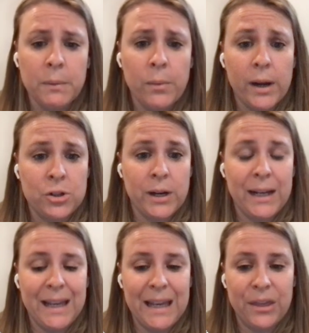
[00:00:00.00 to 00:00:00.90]
And we want to
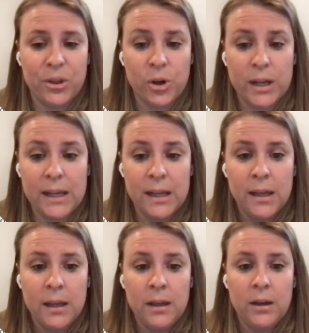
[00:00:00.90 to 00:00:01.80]
try to hit 30
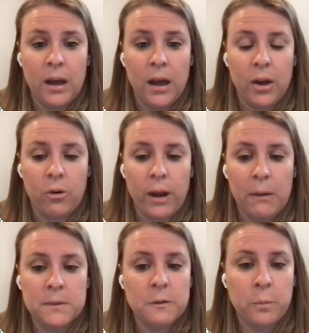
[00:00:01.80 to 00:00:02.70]

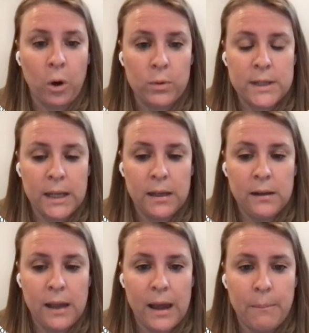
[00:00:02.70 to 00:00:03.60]
grams of
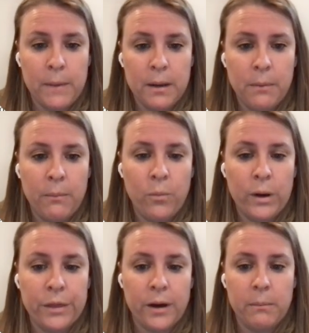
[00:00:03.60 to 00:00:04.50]
protein minimum
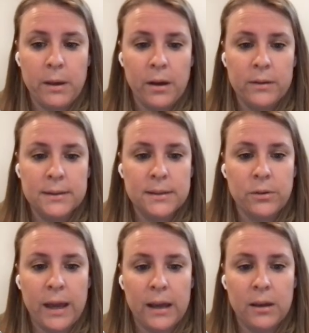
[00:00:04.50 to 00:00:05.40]
with our meals.
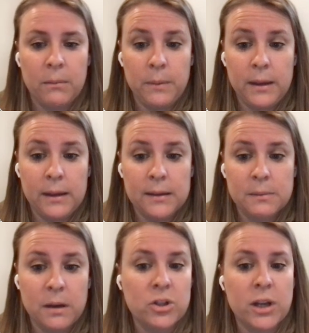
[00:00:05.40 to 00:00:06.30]
So that can be
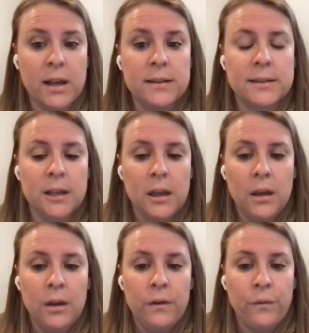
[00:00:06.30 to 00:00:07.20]
as much as
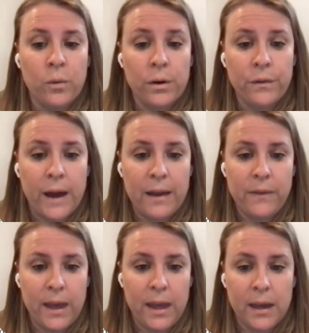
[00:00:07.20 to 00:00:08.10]
4 or
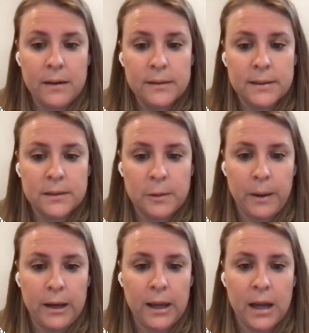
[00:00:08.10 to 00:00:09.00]
5 eggs,
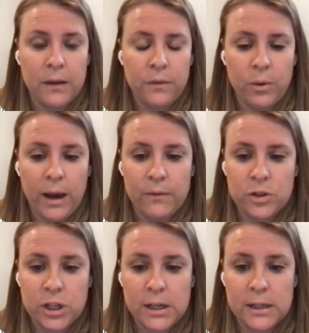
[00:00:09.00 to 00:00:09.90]
depending on if you
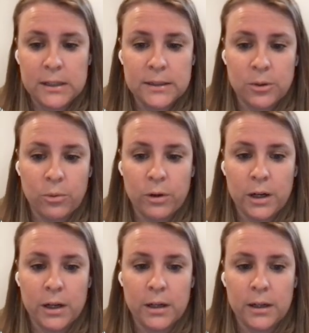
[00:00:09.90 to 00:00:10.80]
have cheese
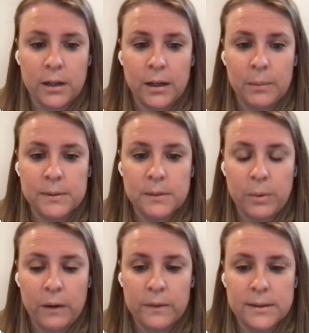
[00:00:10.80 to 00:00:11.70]
or some
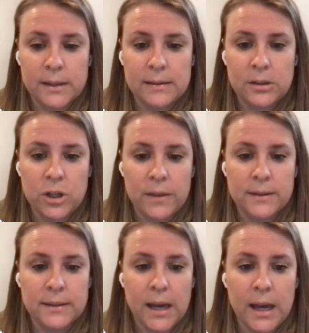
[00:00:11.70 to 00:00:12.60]
breakfast sausage on
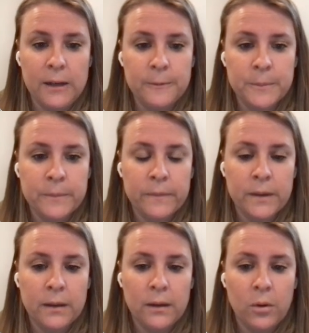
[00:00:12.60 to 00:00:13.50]
the side,
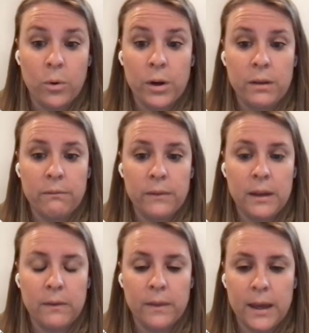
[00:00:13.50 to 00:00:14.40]
or
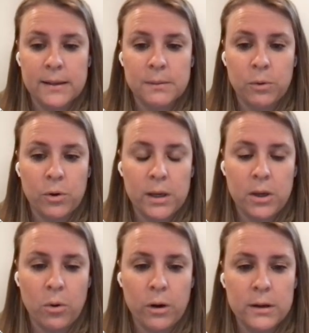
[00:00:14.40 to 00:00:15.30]
even like some
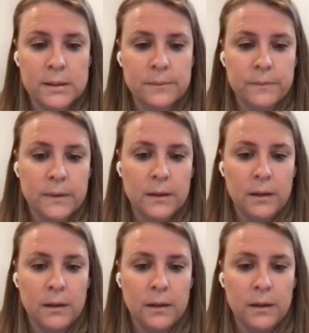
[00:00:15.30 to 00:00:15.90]
Greek yogurt.